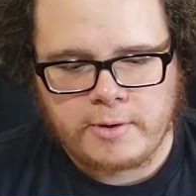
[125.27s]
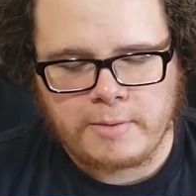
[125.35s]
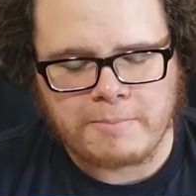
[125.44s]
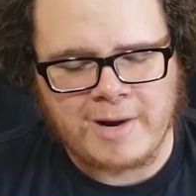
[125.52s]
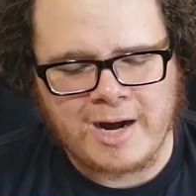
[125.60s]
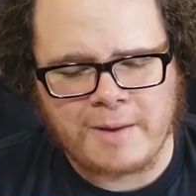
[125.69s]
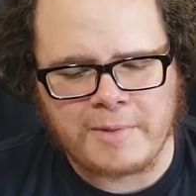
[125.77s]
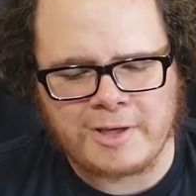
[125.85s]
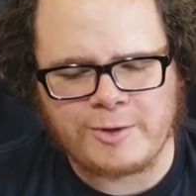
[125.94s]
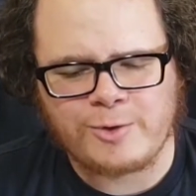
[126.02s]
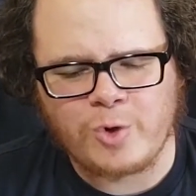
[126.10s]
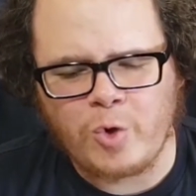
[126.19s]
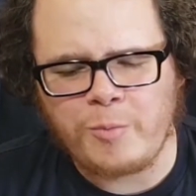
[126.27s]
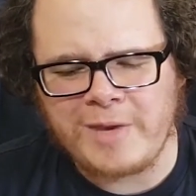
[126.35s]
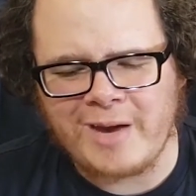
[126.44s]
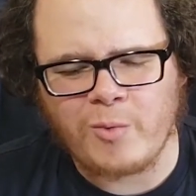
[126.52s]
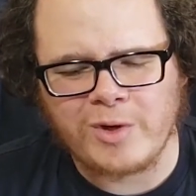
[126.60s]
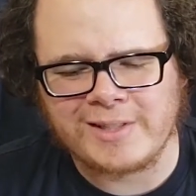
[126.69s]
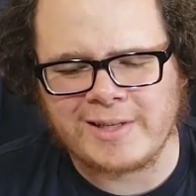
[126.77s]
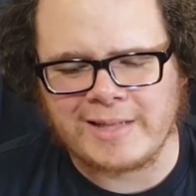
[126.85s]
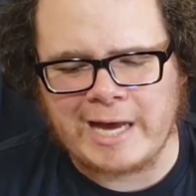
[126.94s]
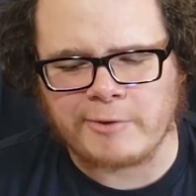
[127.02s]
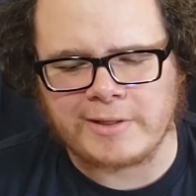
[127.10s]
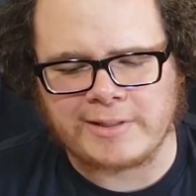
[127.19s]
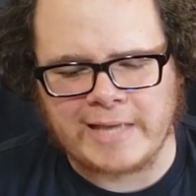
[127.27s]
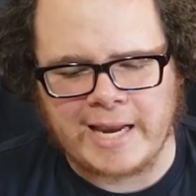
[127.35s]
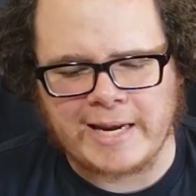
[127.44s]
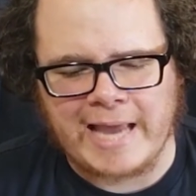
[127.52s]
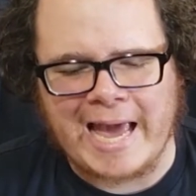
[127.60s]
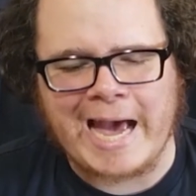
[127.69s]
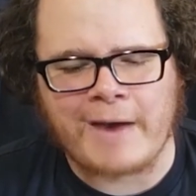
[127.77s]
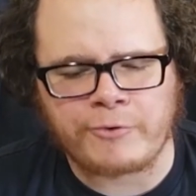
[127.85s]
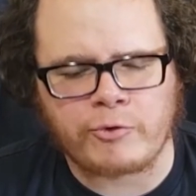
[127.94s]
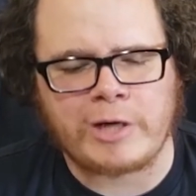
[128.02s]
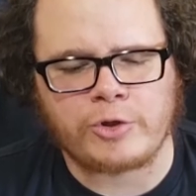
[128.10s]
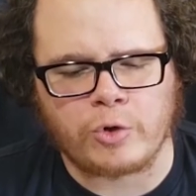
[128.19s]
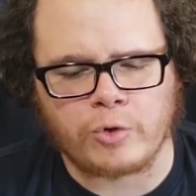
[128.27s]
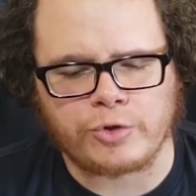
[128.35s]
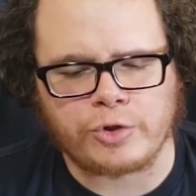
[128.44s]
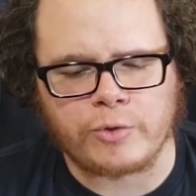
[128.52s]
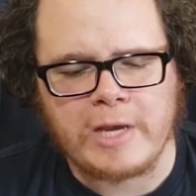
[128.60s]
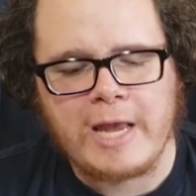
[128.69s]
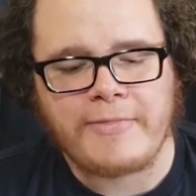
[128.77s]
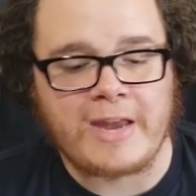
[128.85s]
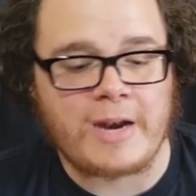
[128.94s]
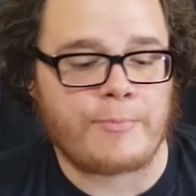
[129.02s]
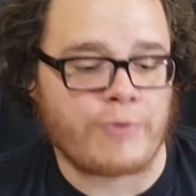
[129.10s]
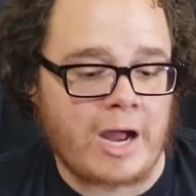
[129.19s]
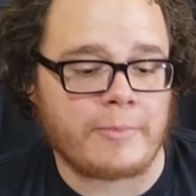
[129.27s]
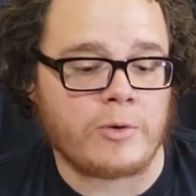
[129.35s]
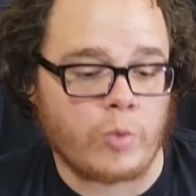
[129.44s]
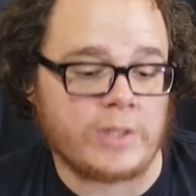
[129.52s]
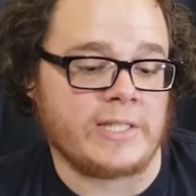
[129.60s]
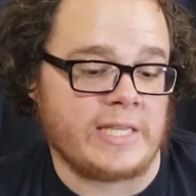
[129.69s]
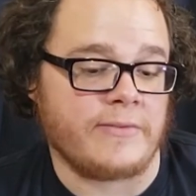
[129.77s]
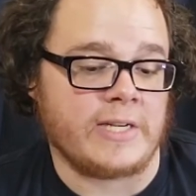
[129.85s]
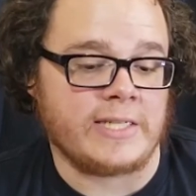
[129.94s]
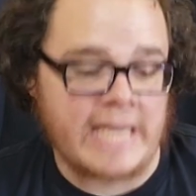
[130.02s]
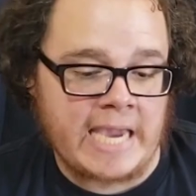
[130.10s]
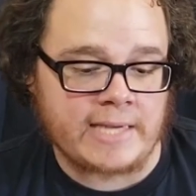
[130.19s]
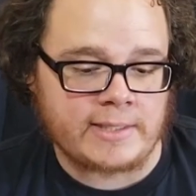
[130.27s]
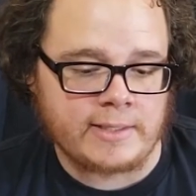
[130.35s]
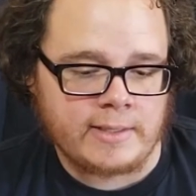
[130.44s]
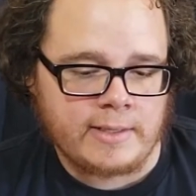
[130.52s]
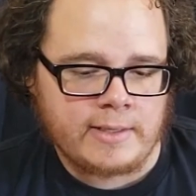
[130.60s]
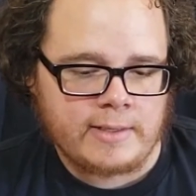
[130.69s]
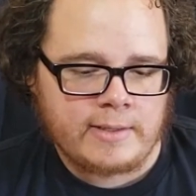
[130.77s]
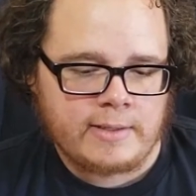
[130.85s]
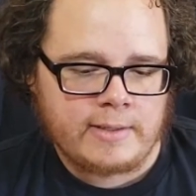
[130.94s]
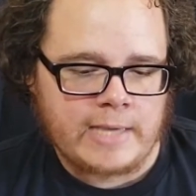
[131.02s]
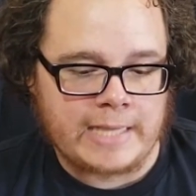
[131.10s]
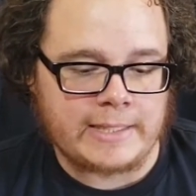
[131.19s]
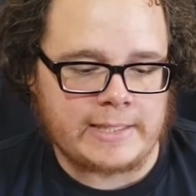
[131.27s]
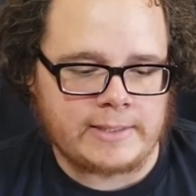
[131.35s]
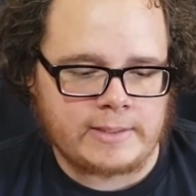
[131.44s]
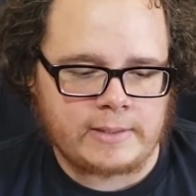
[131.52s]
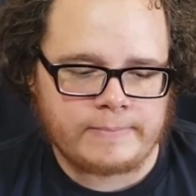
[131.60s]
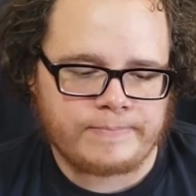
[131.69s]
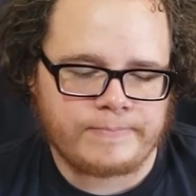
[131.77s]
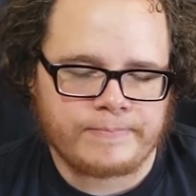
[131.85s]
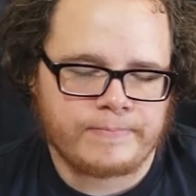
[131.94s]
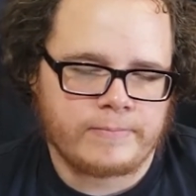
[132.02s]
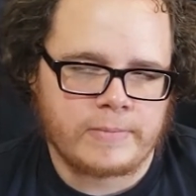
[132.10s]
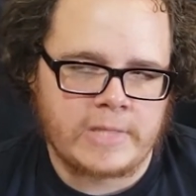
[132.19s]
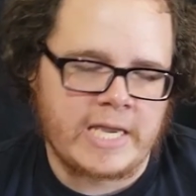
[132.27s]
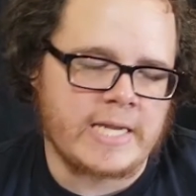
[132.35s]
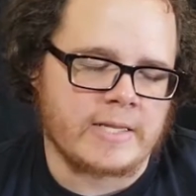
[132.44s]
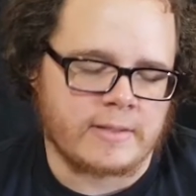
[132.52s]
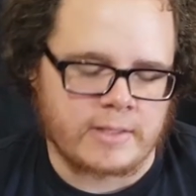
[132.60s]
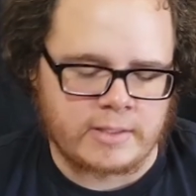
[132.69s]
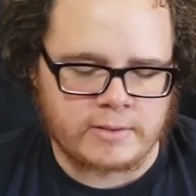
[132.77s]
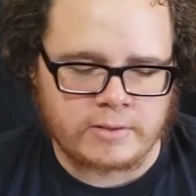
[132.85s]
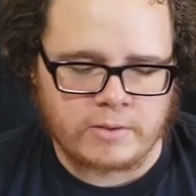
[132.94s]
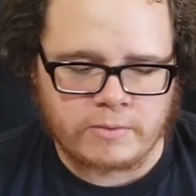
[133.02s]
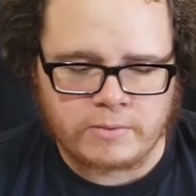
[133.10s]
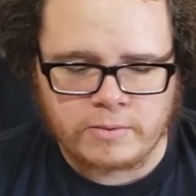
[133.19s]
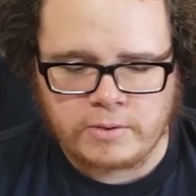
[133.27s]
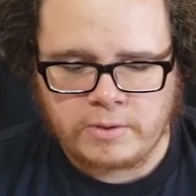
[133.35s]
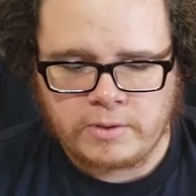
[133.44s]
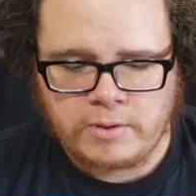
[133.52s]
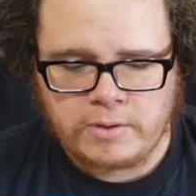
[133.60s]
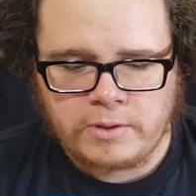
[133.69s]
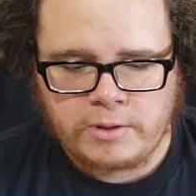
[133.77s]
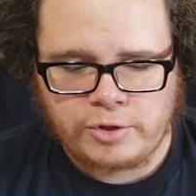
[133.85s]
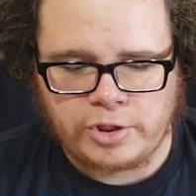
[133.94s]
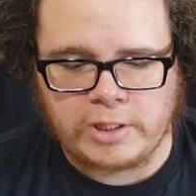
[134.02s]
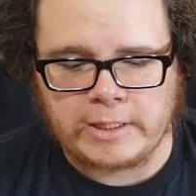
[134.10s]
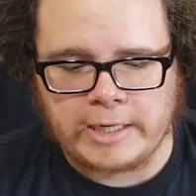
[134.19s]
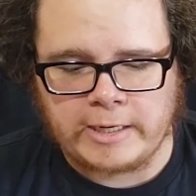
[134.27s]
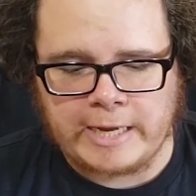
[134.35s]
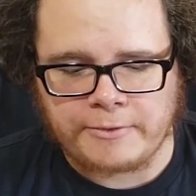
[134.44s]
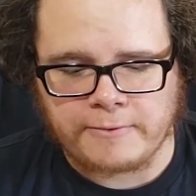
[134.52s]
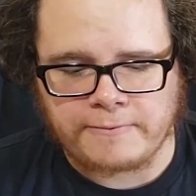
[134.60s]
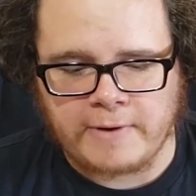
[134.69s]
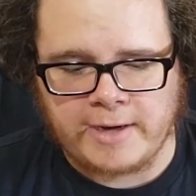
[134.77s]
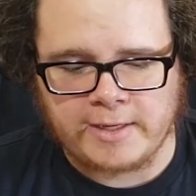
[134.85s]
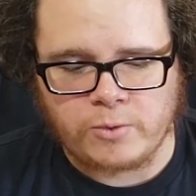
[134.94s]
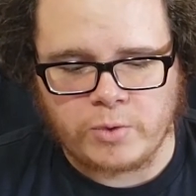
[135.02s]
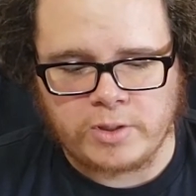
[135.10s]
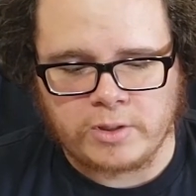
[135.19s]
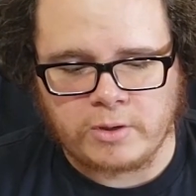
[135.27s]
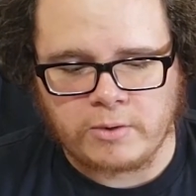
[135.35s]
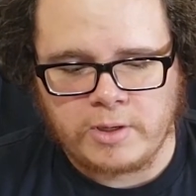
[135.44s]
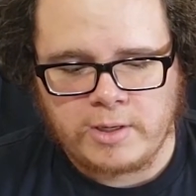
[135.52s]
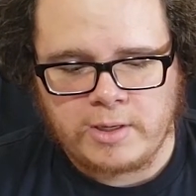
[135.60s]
Mom, you told me I wasn't allowed to date after I told you that it probably wasn't even a date. At least, he didn't think so. She glared out the foggy window.